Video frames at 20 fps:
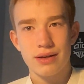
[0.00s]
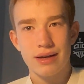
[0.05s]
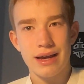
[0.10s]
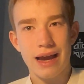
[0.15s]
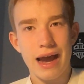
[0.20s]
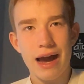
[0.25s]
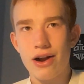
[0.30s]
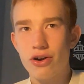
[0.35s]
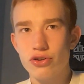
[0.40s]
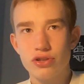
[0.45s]

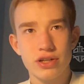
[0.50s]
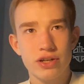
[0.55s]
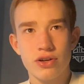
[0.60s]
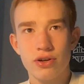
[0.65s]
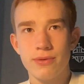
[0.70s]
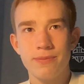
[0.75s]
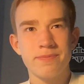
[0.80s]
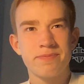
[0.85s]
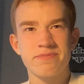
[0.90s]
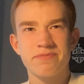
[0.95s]
Are
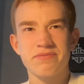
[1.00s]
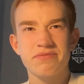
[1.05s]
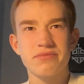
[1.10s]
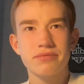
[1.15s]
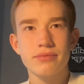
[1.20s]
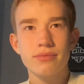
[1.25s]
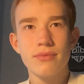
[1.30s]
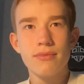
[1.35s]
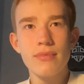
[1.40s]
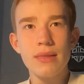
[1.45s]
they
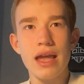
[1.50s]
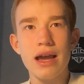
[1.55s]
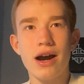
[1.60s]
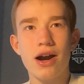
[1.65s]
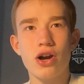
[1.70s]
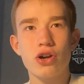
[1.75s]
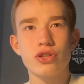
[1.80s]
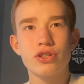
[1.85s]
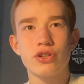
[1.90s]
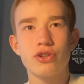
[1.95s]

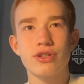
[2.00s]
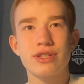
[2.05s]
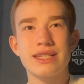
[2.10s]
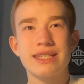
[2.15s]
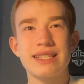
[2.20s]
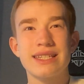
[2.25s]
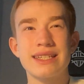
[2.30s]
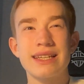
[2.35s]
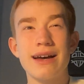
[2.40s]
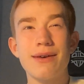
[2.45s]

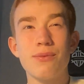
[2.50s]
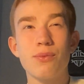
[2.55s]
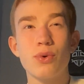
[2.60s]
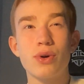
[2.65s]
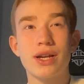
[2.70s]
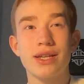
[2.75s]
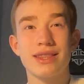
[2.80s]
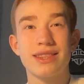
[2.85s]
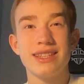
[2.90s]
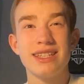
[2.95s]
somewhat
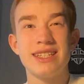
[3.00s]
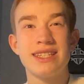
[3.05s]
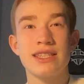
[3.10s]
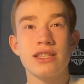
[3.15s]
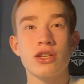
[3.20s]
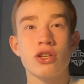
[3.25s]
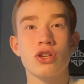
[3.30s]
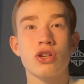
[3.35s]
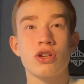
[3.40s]
at least